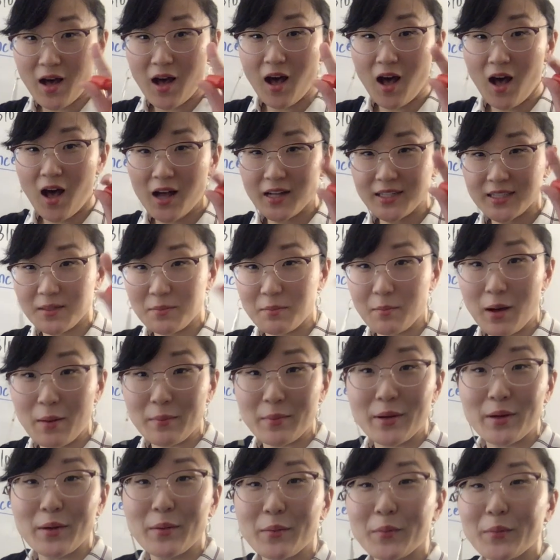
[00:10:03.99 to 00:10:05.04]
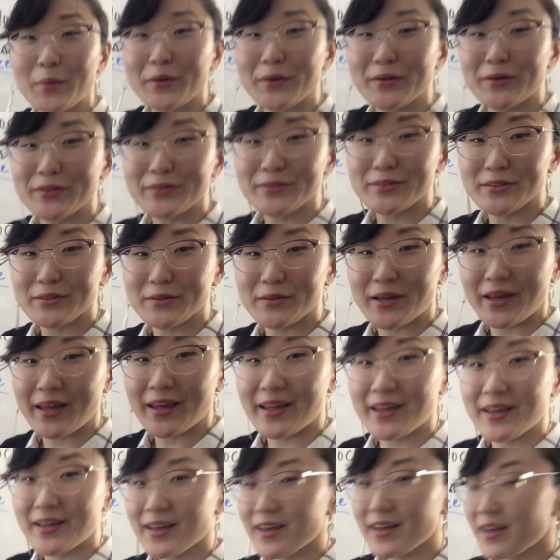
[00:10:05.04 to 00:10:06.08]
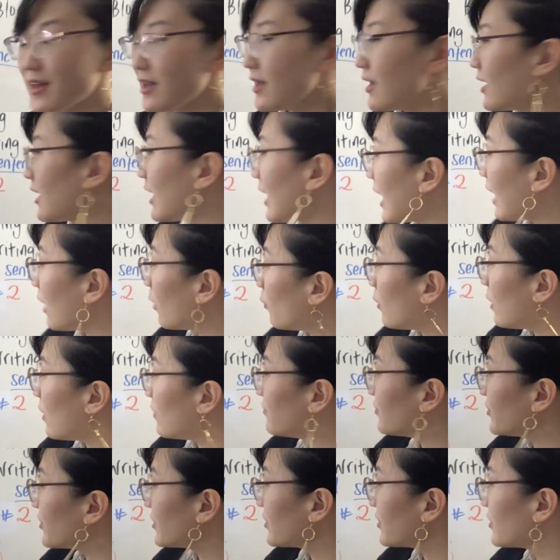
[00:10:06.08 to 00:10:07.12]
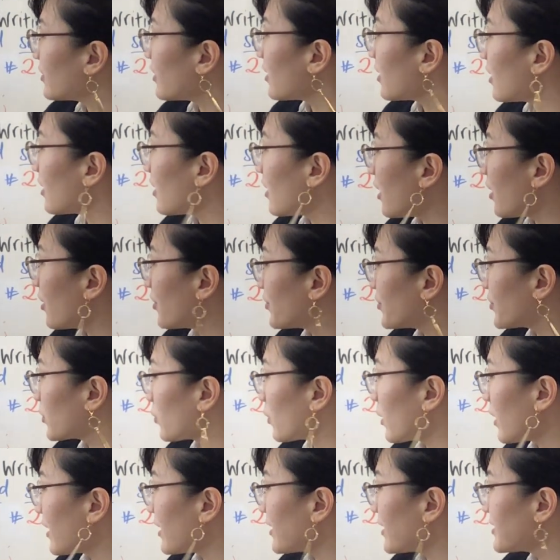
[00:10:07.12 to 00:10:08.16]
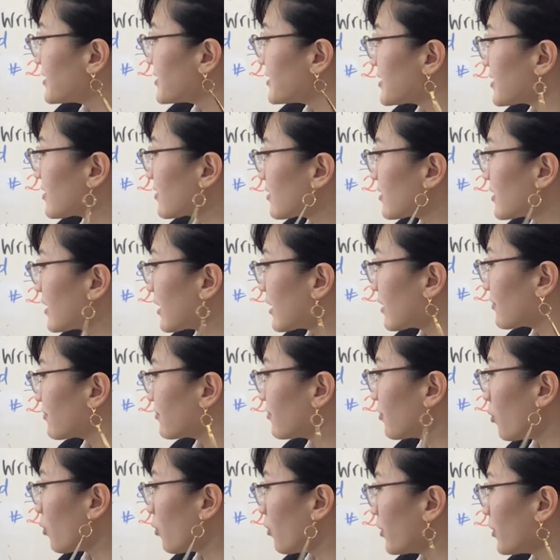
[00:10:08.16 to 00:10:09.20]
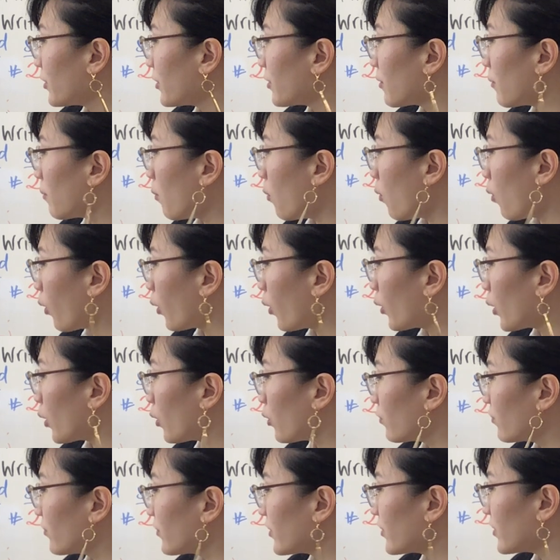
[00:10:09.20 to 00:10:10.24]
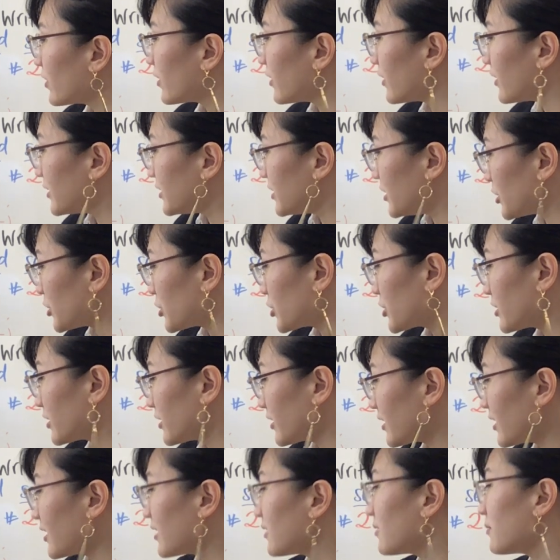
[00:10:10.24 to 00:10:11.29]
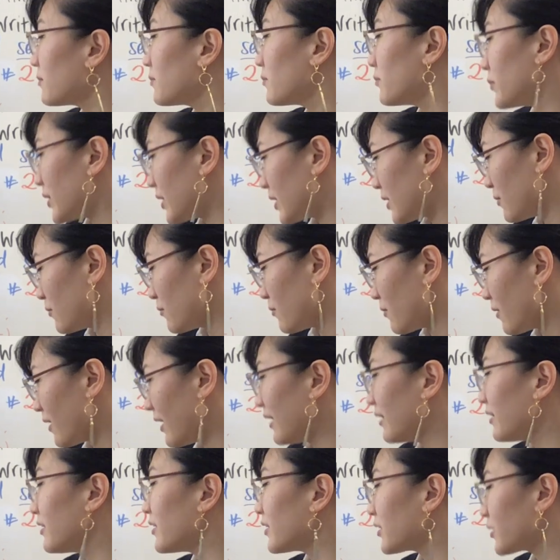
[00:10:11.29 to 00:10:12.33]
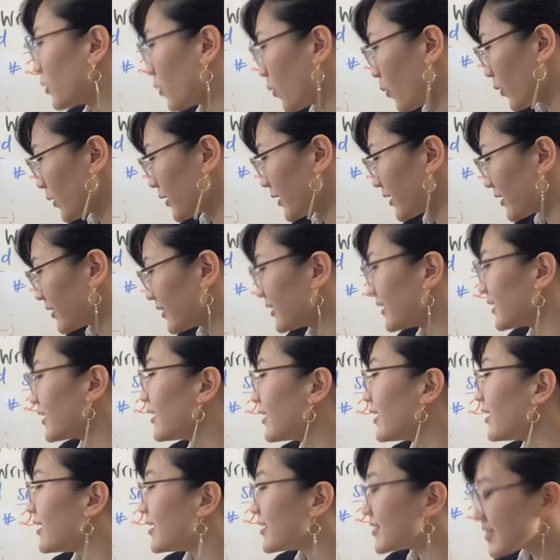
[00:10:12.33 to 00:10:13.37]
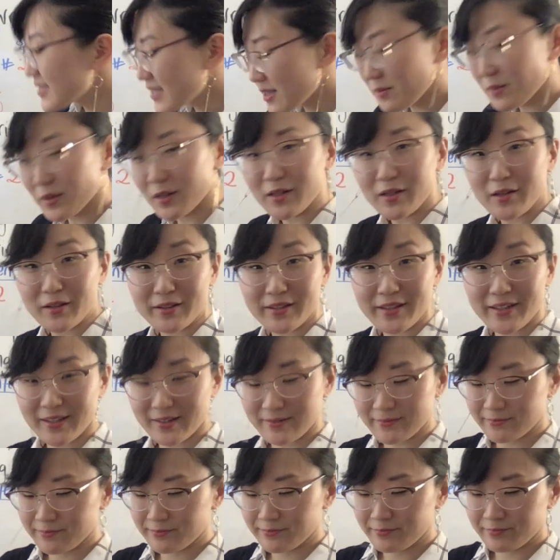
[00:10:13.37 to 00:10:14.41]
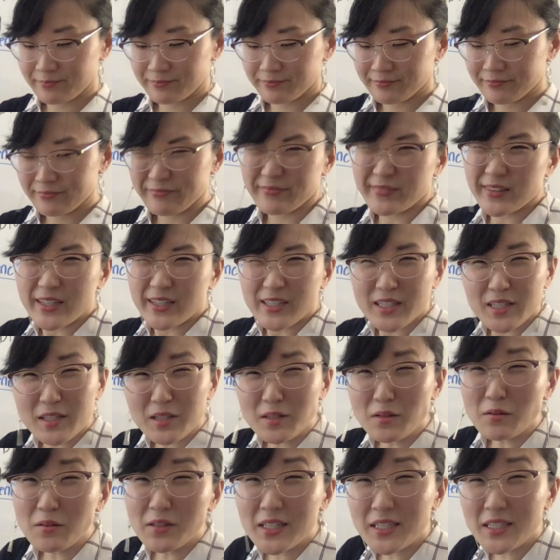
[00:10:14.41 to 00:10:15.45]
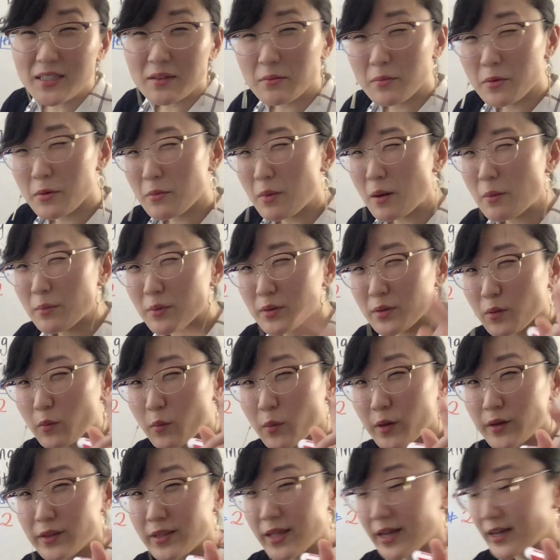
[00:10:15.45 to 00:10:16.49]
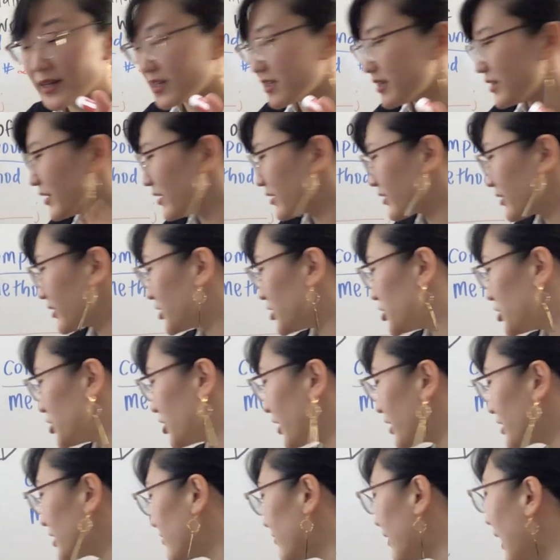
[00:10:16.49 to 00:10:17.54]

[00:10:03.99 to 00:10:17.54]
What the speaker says: hot mama words, okay? However, otherwise, therefore, moreover, additionally, meanwhile, accordingly, similarly. You don't need to remember the word that they're conjunctive